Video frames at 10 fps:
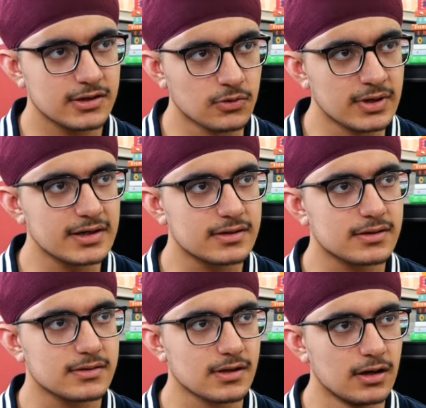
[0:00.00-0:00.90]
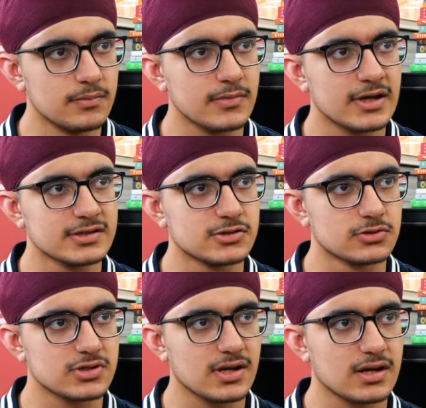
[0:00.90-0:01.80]
unit term is
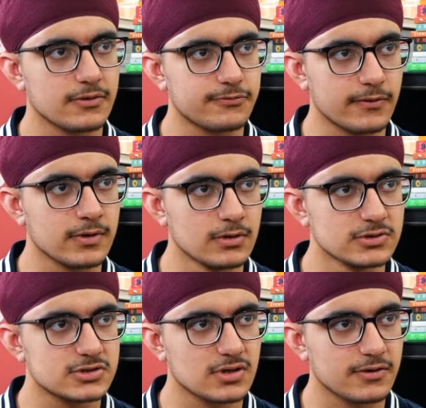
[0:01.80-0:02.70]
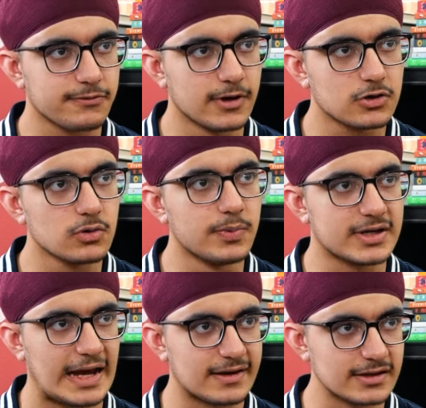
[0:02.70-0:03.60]
usually used to refer to
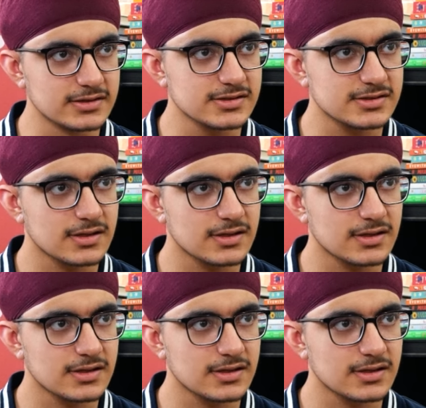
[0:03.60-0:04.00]
battalions.